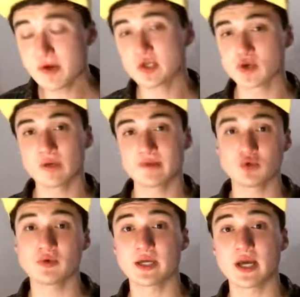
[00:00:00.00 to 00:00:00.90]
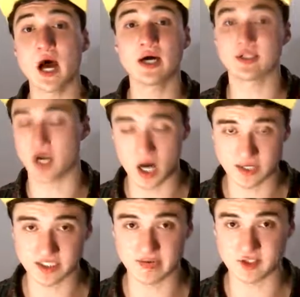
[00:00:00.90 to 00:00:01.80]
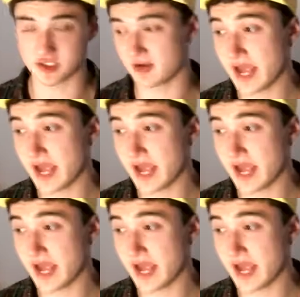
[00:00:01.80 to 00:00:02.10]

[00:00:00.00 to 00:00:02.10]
Ball is going to be doing a ton of damage to you.